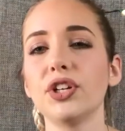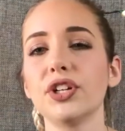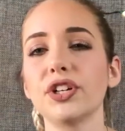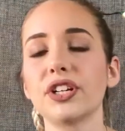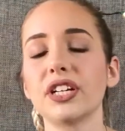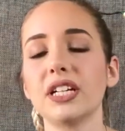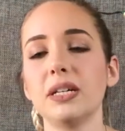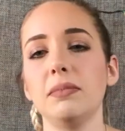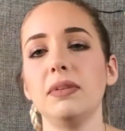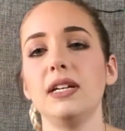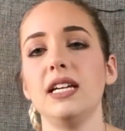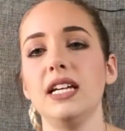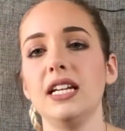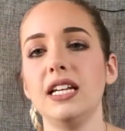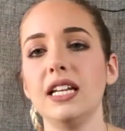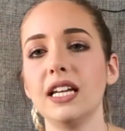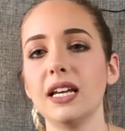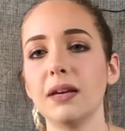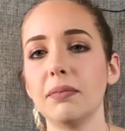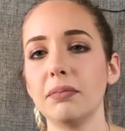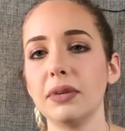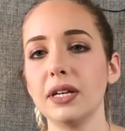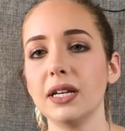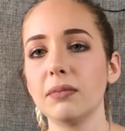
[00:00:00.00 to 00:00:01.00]
know you're gonna be
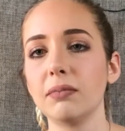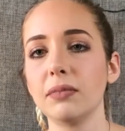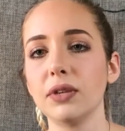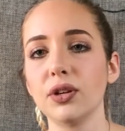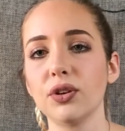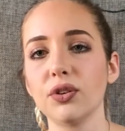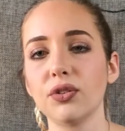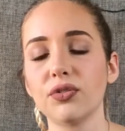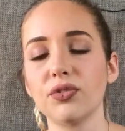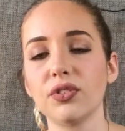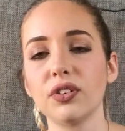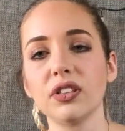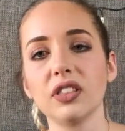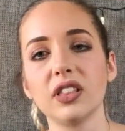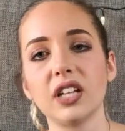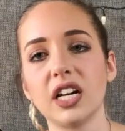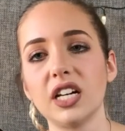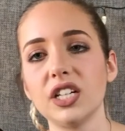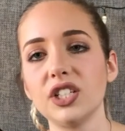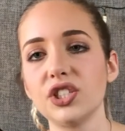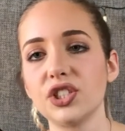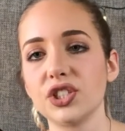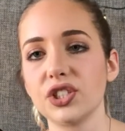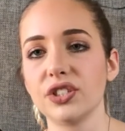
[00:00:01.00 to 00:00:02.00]
eating a big meal for
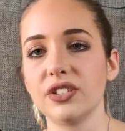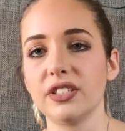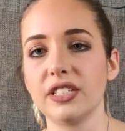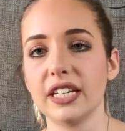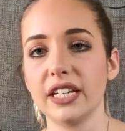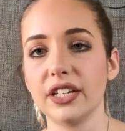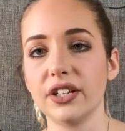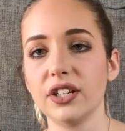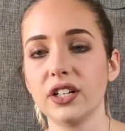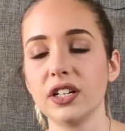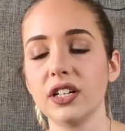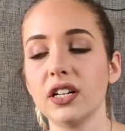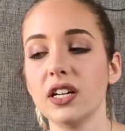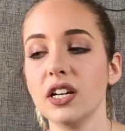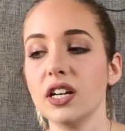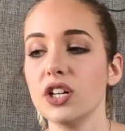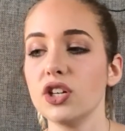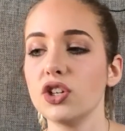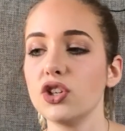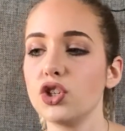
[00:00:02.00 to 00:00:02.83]
lunch or dinner,